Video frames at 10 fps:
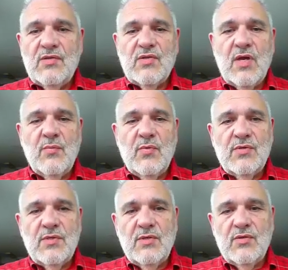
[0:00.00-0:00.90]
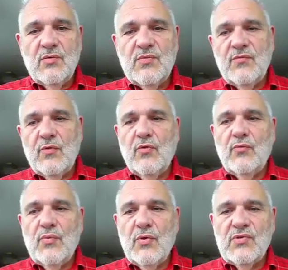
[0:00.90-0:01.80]
assignment in terms
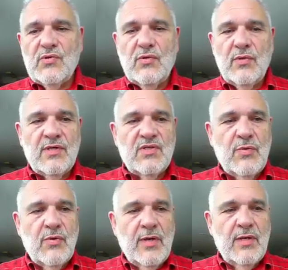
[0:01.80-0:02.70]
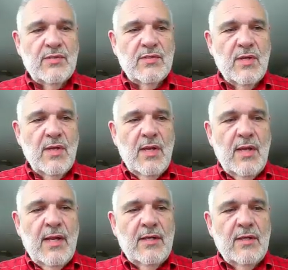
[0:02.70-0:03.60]
of your own personal experience.
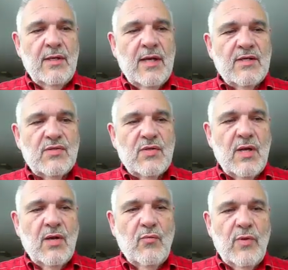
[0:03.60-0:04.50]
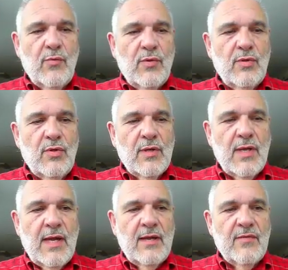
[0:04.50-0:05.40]
And next, we will
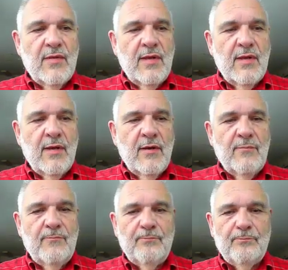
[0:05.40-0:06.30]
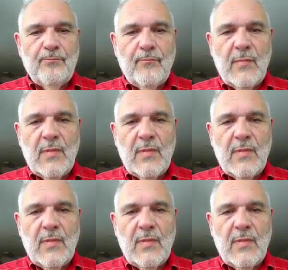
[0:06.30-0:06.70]
look at the